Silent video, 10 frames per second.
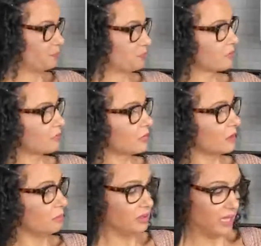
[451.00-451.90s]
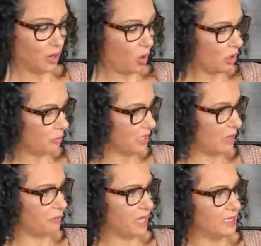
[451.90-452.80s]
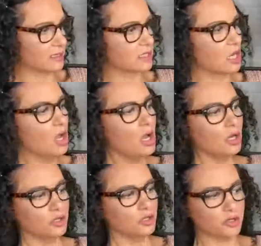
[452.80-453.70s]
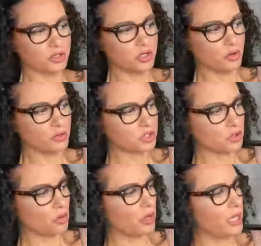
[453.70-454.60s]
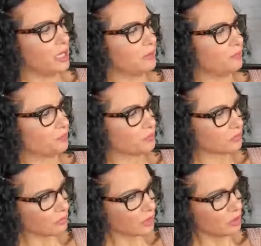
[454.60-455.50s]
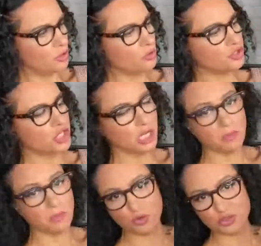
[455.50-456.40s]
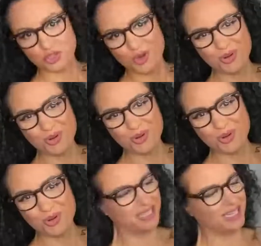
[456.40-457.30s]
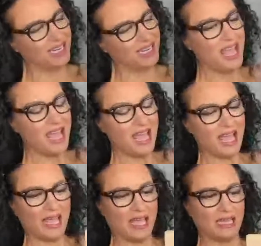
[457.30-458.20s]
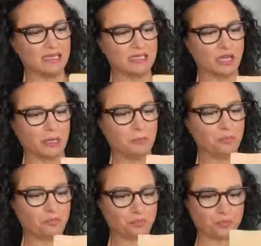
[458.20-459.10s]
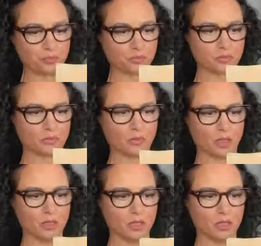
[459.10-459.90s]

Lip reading: Boy. All plant-based. There's no soy, no GMOs, no gluten. And